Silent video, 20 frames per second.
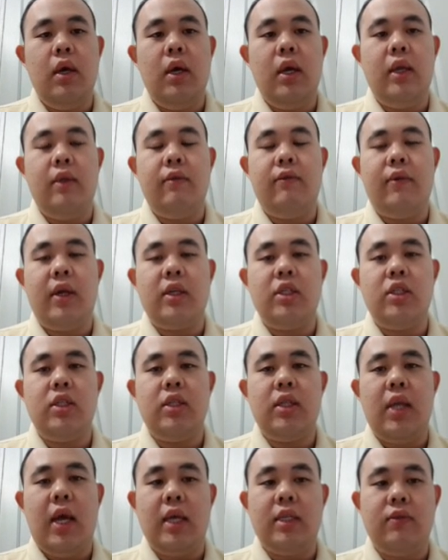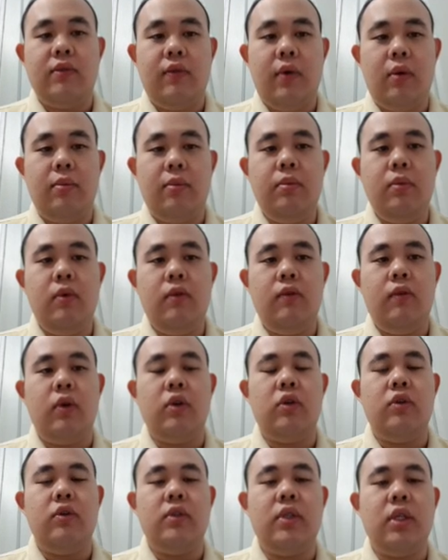It functions as form for
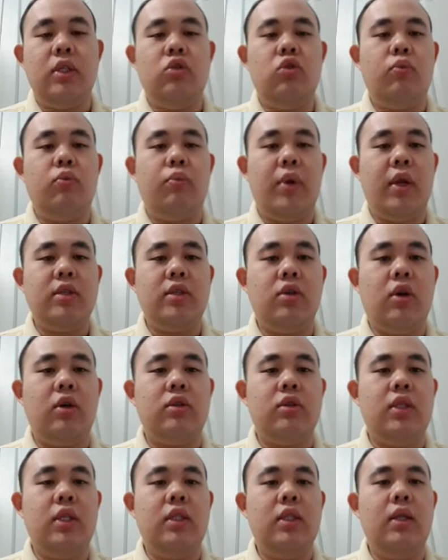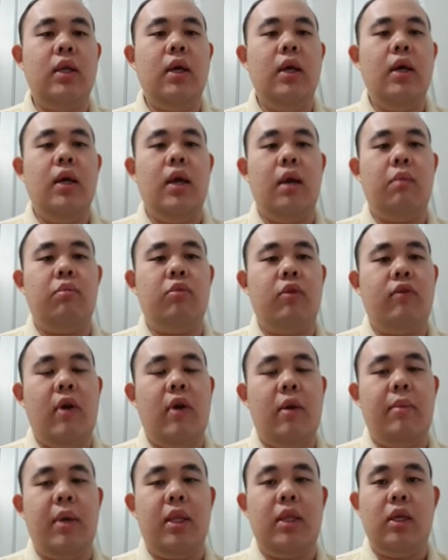users to press on it and
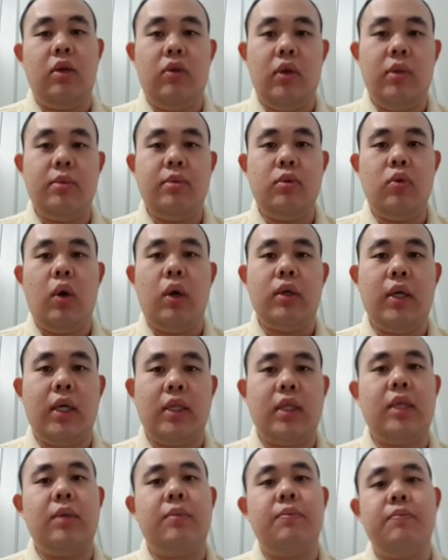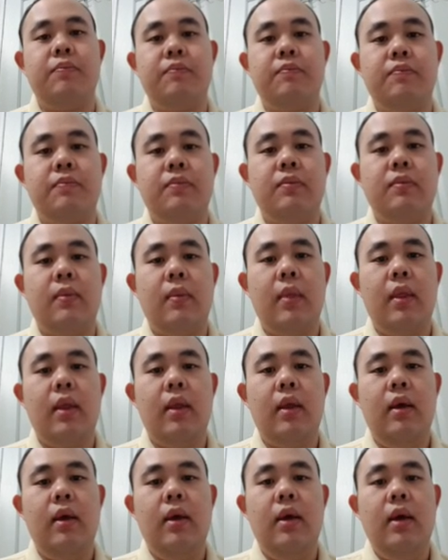provide better grips while cutting.
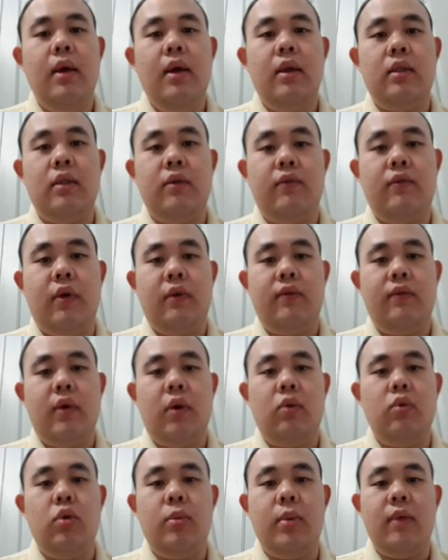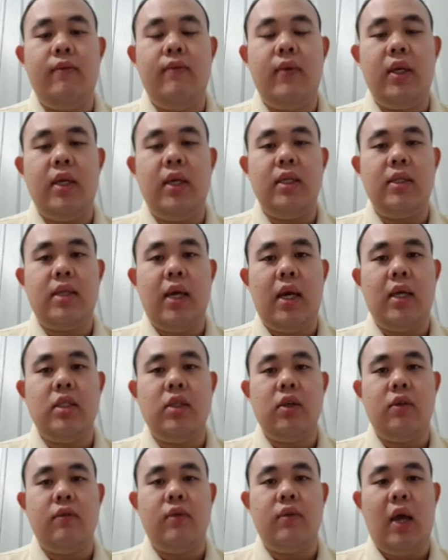The fourth form will be bigger size
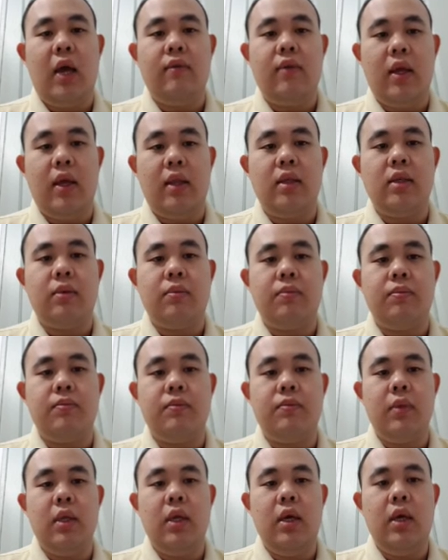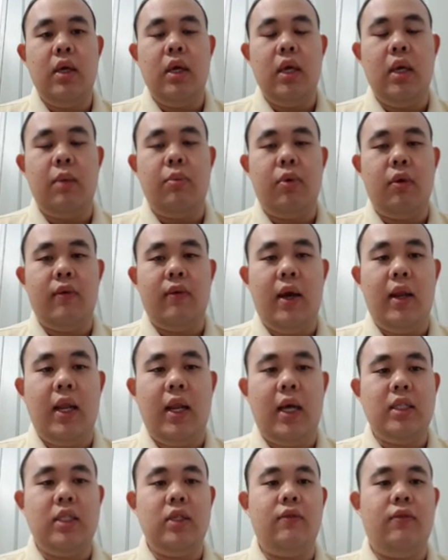of knife handle. It provides
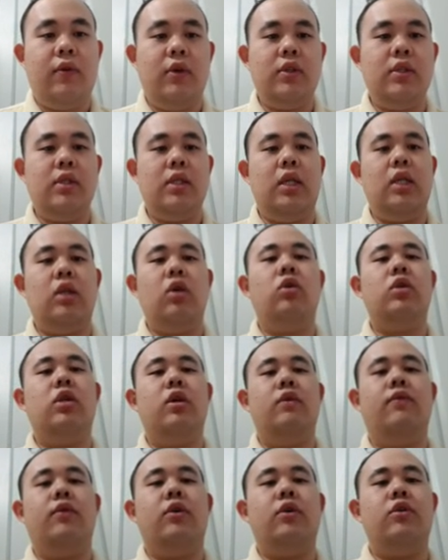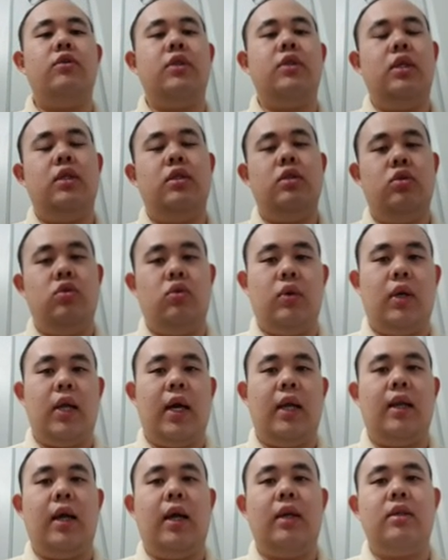larger force in order for users to
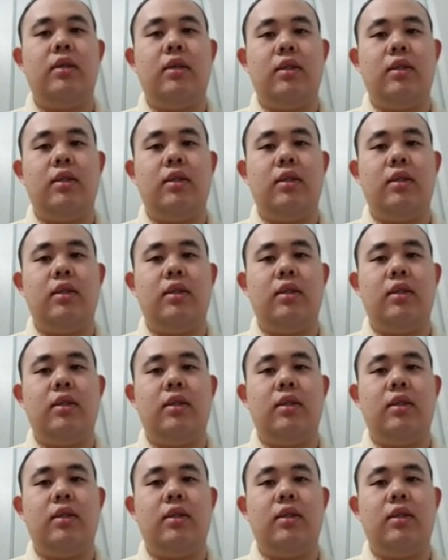cut harder